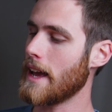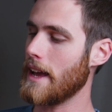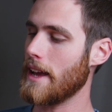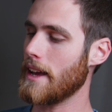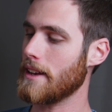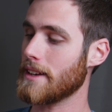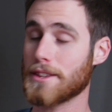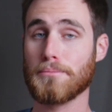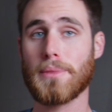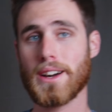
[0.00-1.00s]
And at
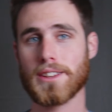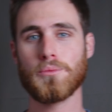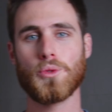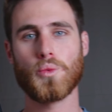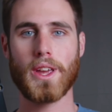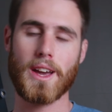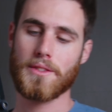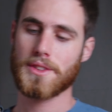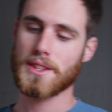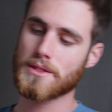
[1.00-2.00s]
the bottom, we
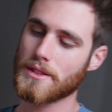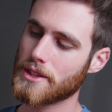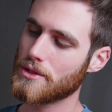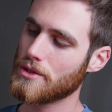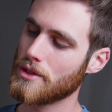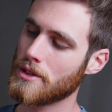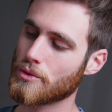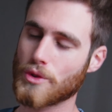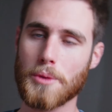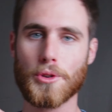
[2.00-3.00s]
have these little
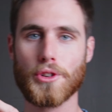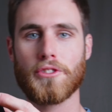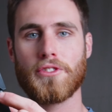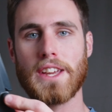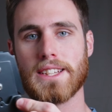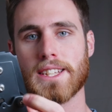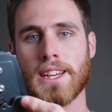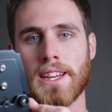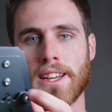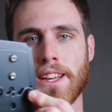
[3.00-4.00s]
rubber feet
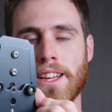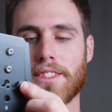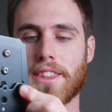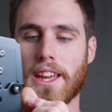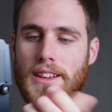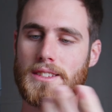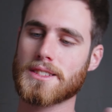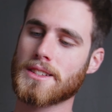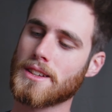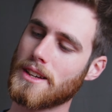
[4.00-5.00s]

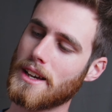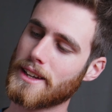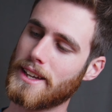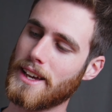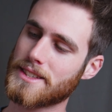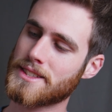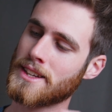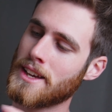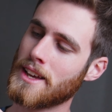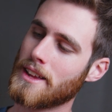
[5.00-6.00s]
things, I
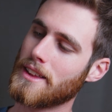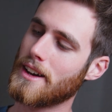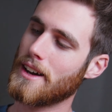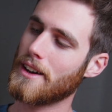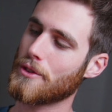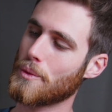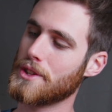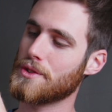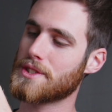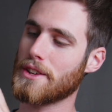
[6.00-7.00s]
guess, for
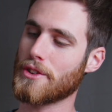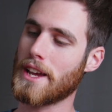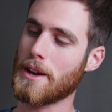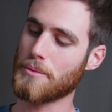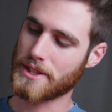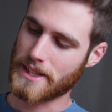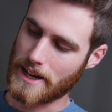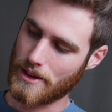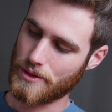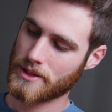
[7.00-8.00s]
when you set your camera
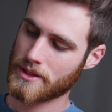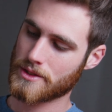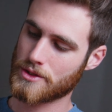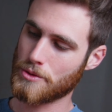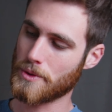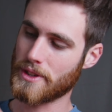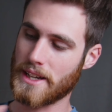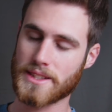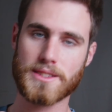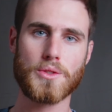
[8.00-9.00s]
down. Super
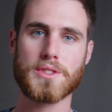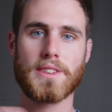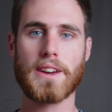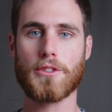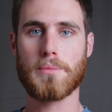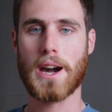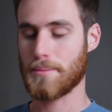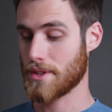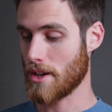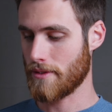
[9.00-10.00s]
nice. Those have never
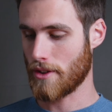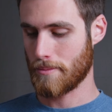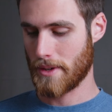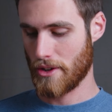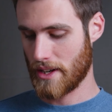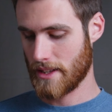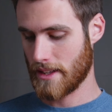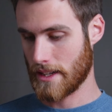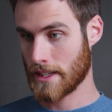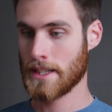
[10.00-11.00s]
popped off on me or
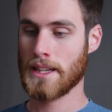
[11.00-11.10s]
anything.